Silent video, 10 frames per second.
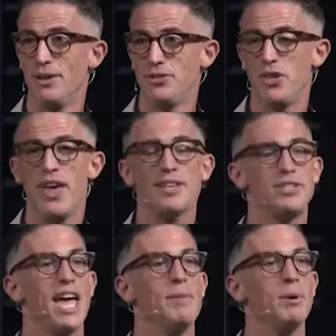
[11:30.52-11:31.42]
To that
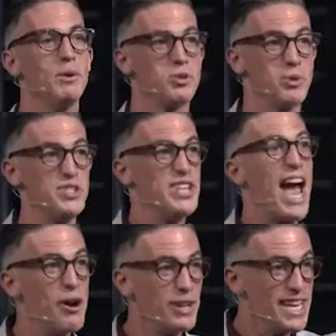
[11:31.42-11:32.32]
statement was a
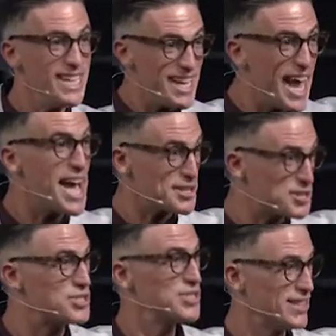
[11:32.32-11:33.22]
resounding
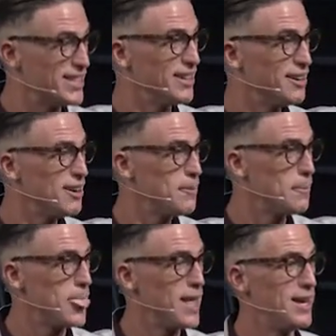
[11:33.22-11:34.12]
yes
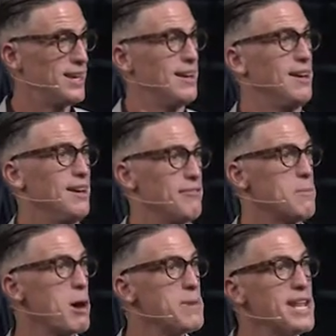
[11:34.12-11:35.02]

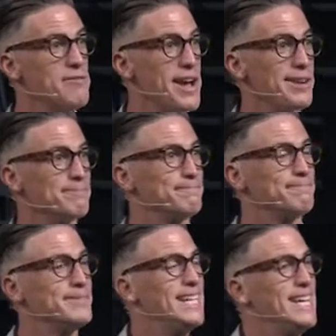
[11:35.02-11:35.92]
from our minivan.
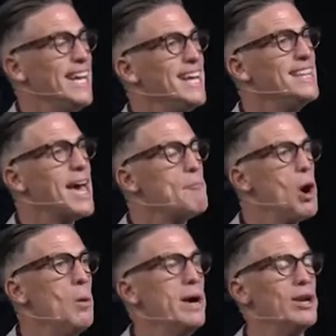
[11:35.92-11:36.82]
And in that
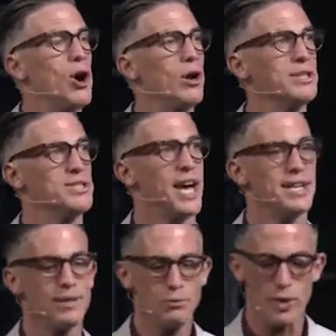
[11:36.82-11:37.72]
moment, all of a
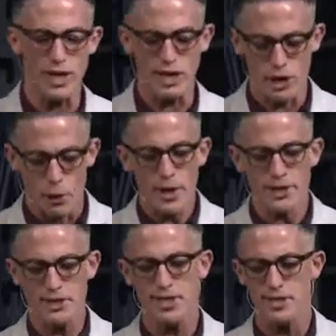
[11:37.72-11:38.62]
sudden, we go
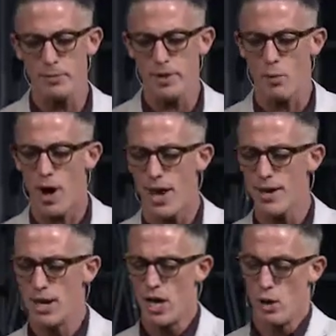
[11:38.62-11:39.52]
into TCBY.
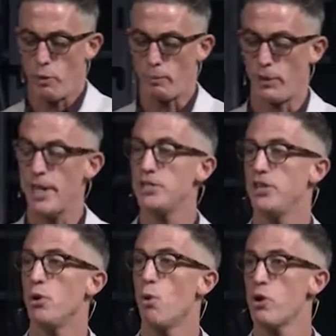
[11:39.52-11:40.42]
We place
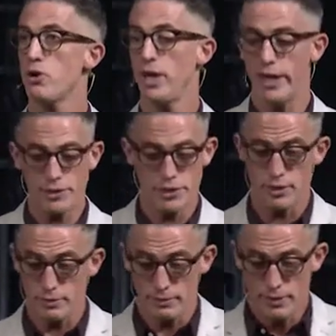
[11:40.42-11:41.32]
the order. Kids are